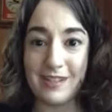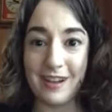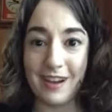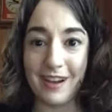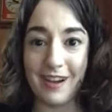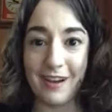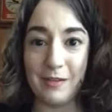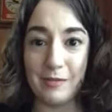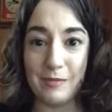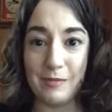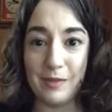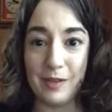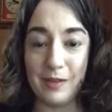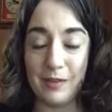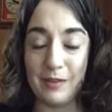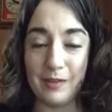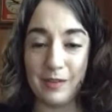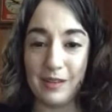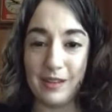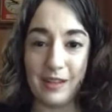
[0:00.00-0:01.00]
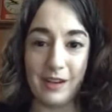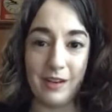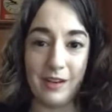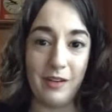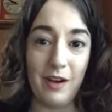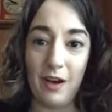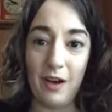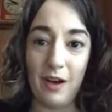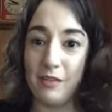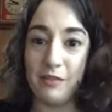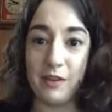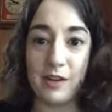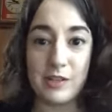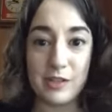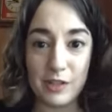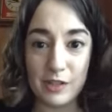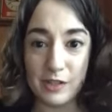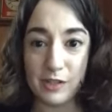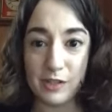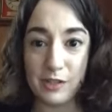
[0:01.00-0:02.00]
Uh, you, you, know, all of our
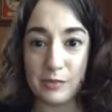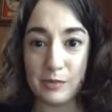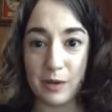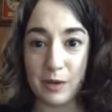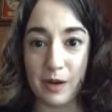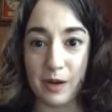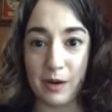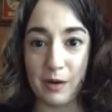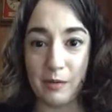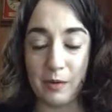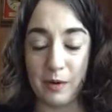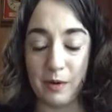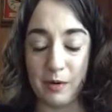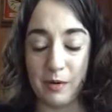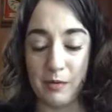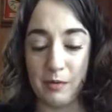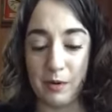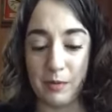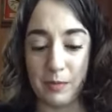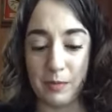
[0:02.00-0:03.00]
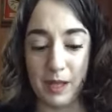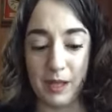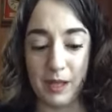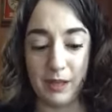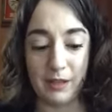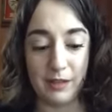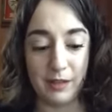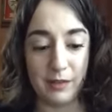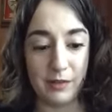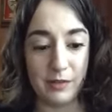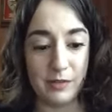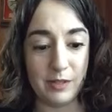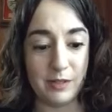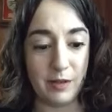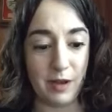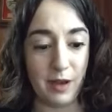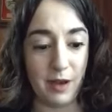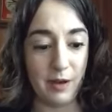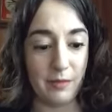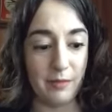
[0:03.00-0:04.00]
churches were were, were being closed
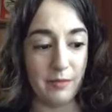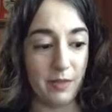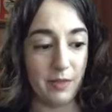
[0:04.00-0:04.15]
um,